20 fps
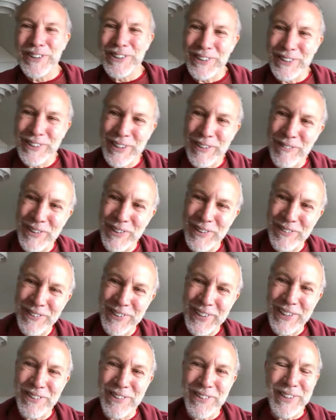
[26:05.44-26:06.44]
I mean,
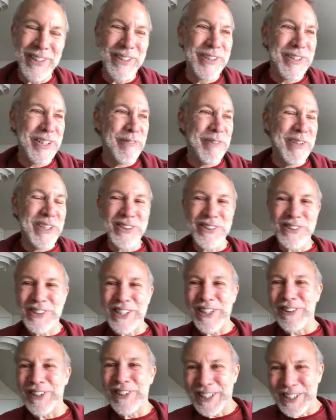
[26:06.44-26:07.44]
that makes it
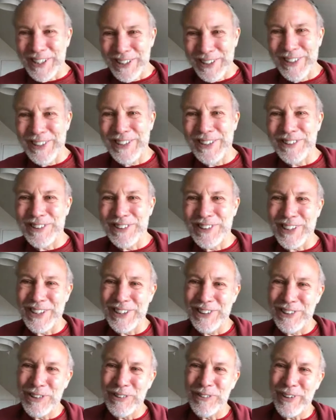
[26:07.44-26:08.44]
sound like it's going to
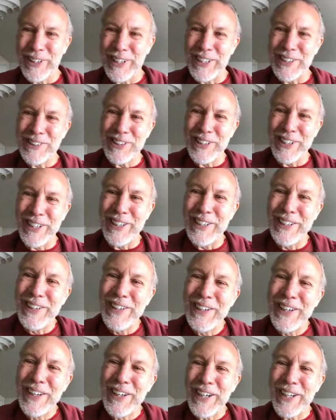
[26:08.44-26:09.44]
do what I say.
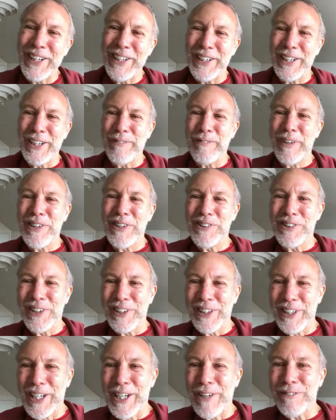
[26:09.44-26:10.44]
I
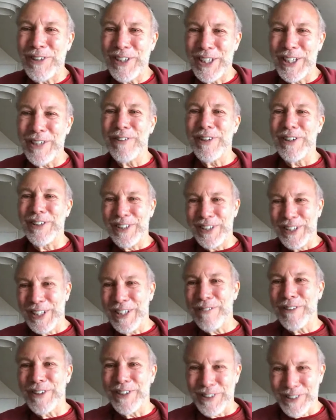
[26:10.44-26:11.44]
basically have to give it
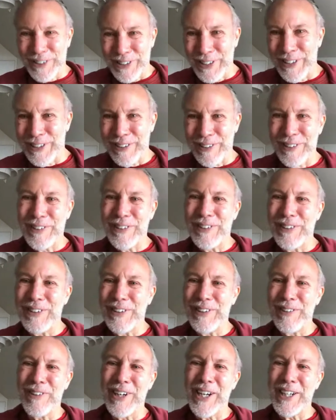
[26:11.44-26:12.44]

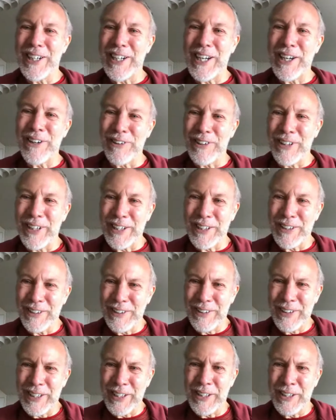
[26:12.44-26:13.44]
write it out like
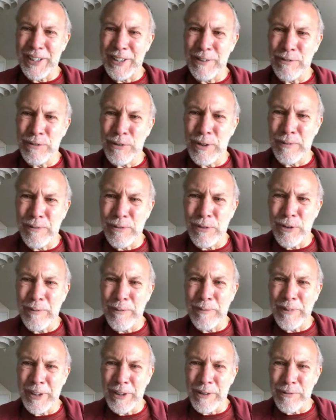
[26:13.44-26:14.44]
a
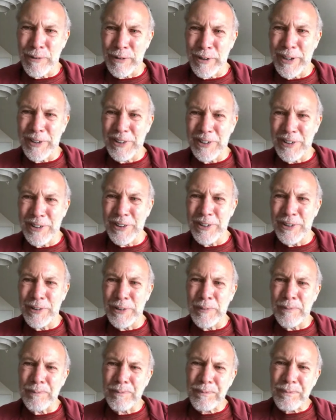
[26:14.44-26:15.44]
formula for it to do,
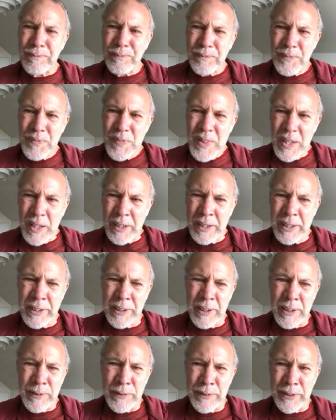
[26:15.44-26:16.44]

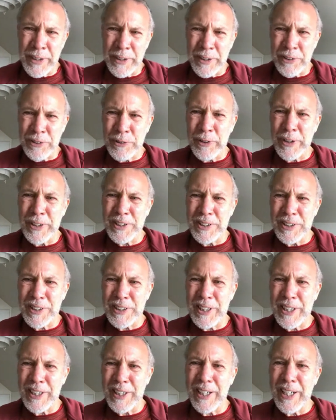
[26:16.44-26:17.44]
including the choices
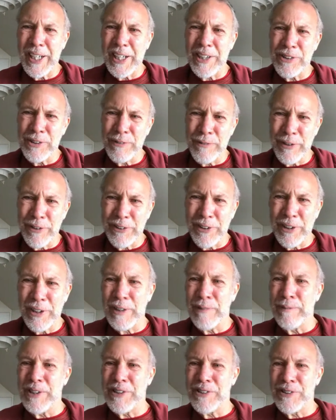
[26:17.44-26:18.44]
that it has if there's going to
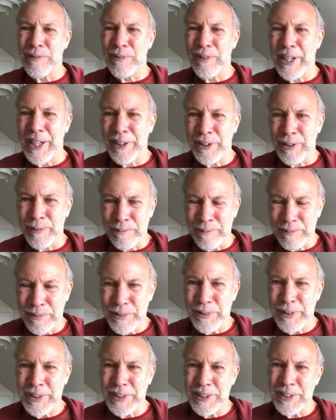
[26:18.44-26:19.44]
be some random
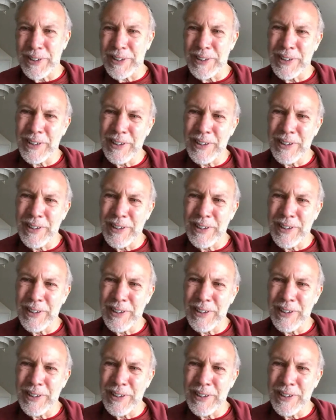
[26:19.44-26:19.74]
choices.